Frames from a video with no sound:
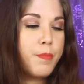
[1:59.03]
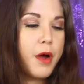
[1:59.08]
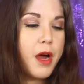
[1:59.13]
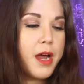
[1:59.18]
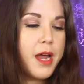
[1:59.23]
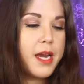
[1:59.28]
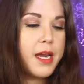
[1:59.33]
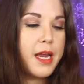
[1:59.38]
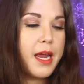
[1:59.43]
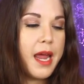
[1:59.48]

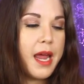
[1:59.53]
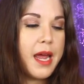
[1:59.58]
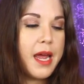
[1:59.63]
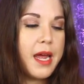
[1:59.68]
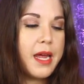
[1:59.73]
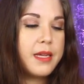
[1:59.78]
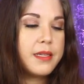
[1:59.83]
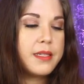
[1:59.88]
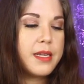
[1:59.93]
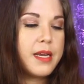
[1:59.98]
but it
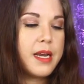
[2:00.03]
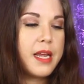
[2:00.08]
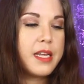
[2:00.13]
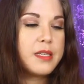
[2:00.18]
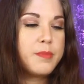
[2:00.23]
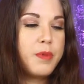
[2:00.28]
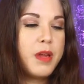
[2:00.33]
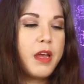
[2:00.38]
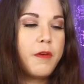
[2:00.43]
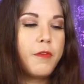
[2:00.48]
has an
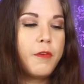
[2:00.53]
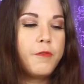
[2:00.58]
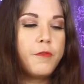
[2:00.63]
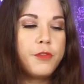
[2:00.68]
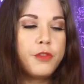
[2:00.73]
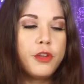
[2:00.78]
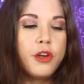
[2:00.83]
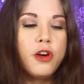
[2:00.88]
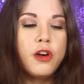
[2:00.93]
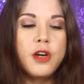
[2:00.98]
SPF of
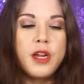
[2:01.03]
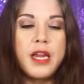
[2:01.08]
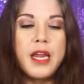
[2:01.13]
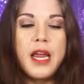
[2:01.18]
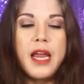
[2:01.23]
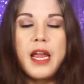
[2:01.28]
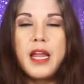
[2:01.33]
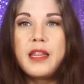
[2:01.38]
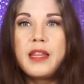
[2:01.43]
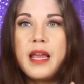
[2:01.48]

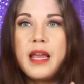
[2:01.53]
30, and